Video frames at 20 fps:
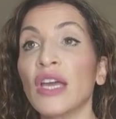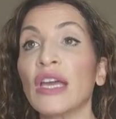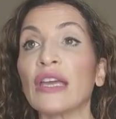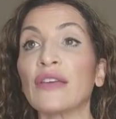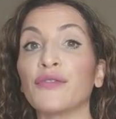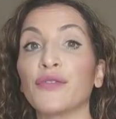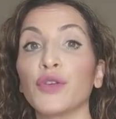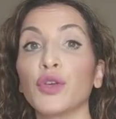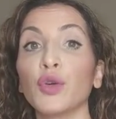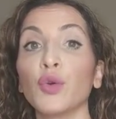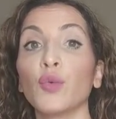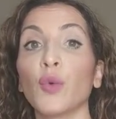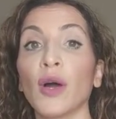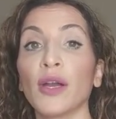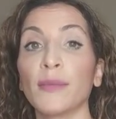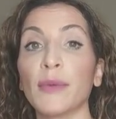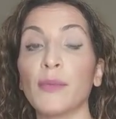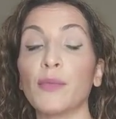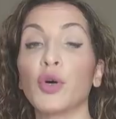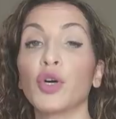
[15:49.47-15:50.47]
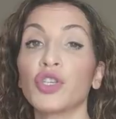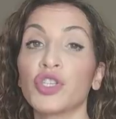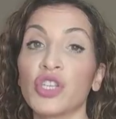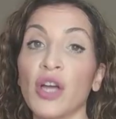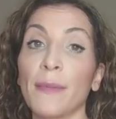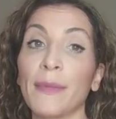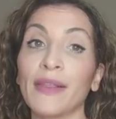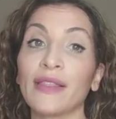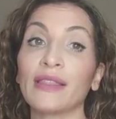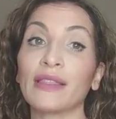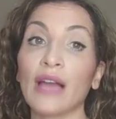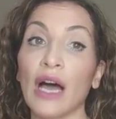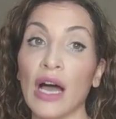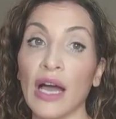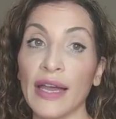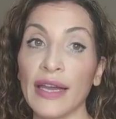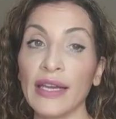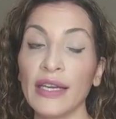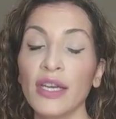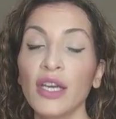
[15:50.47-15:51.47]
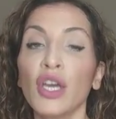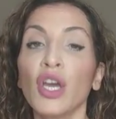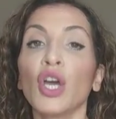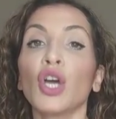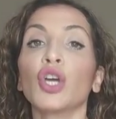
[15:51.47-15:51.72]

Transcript: if you want to be pushed up in line,